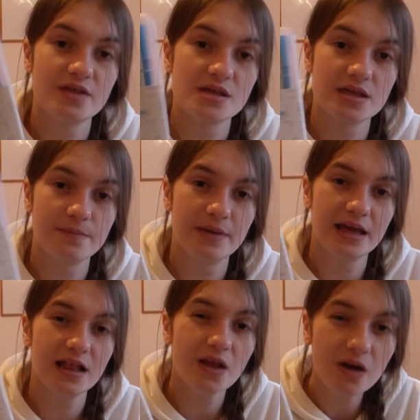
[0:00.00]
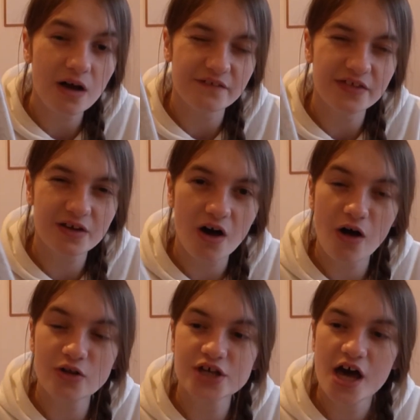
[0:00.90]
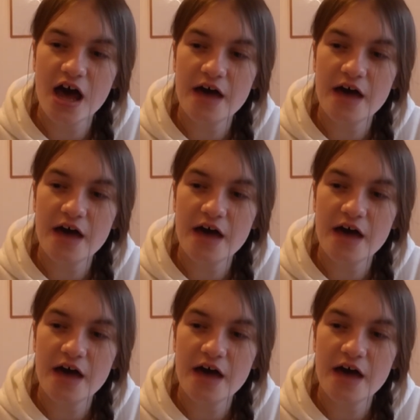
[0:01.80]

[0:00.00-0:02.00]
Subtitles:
The Stabilo, I think they're called.